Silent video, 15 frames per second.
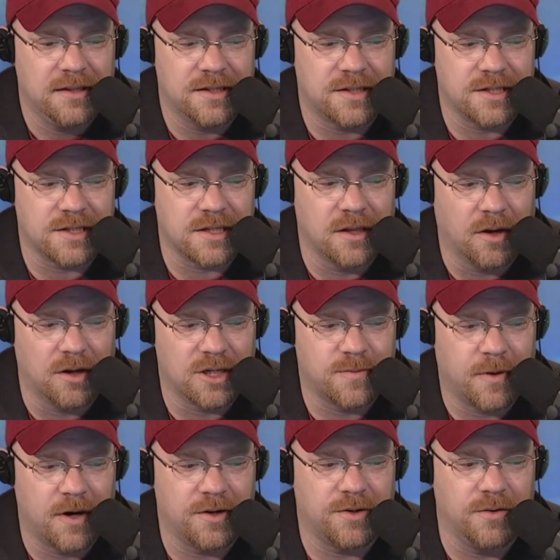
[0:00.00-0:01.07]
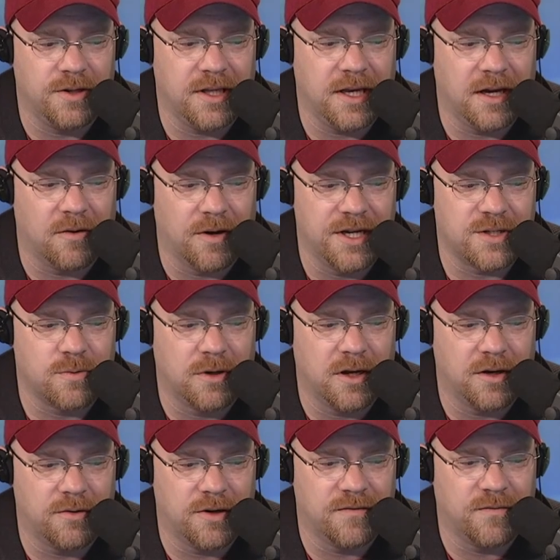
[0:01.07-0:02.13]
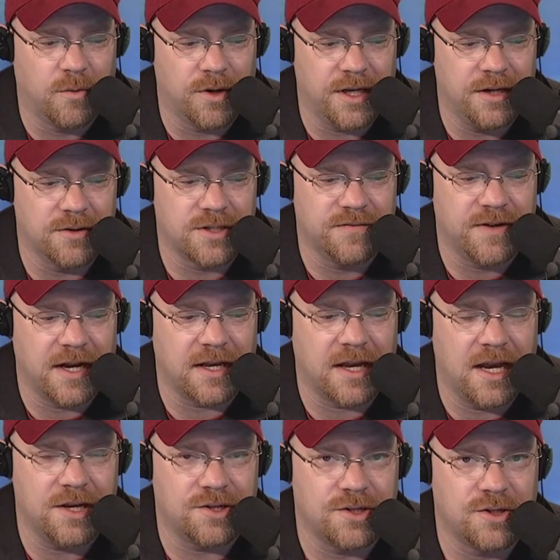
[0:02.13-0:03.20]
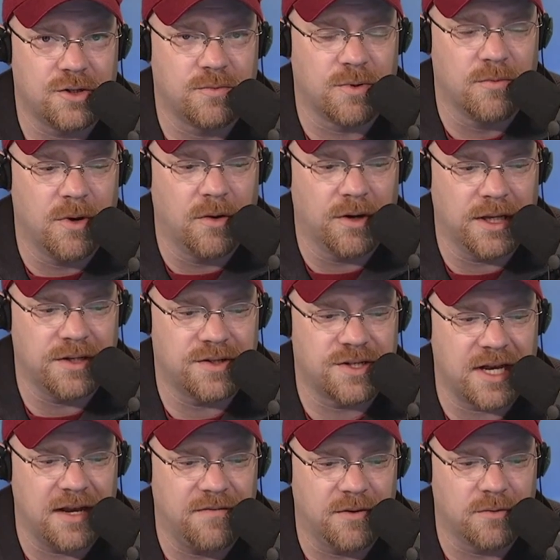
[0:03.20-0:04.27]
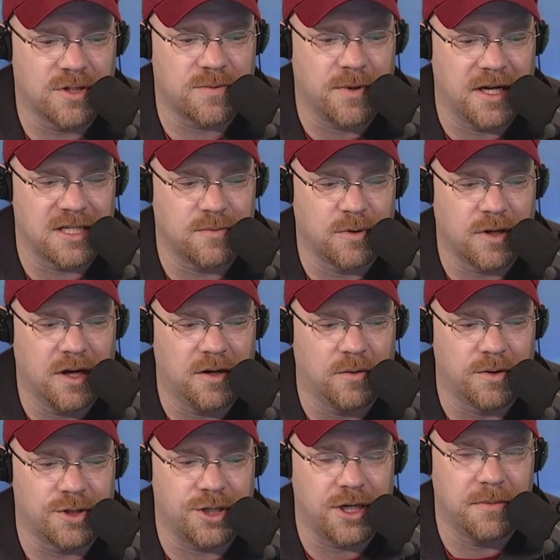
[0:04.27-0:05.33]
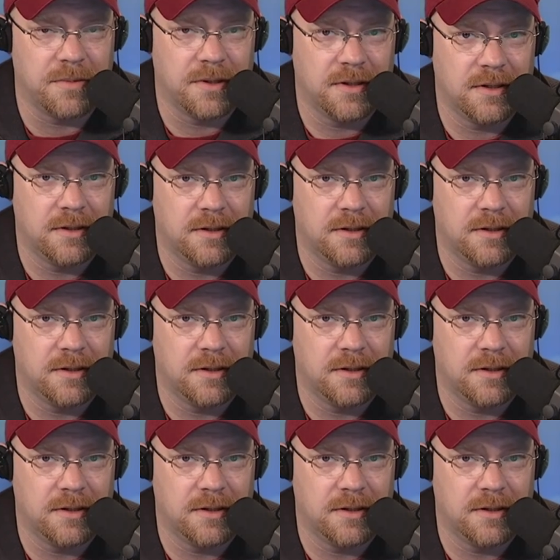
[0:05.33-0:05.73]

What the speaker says: This is in large part due to the NRA's 140 years of dedication to promoting safe and responsible gun ownership,